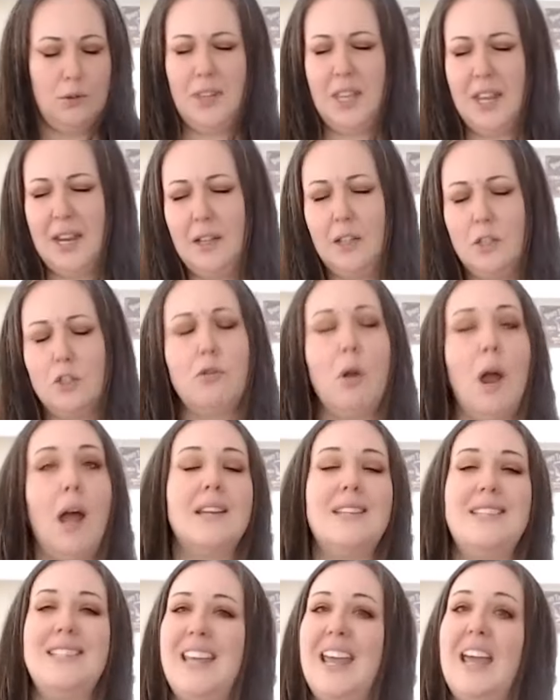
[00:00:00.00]
think
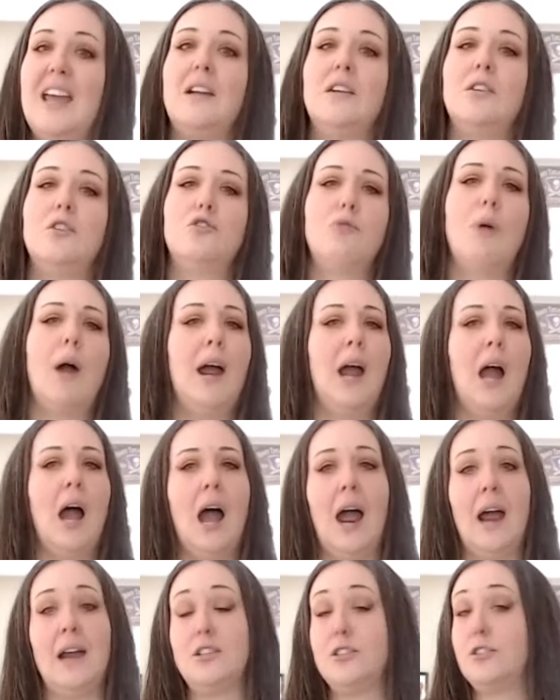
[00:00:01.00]
dry skin, dry
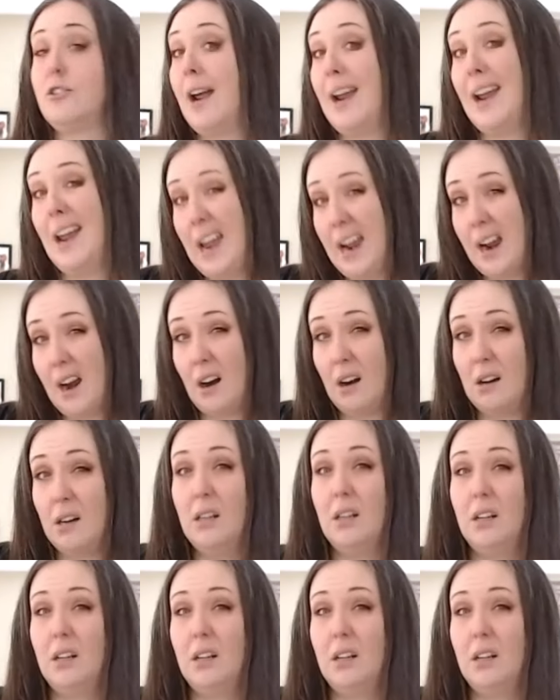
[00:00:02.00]
eyes, dry hair.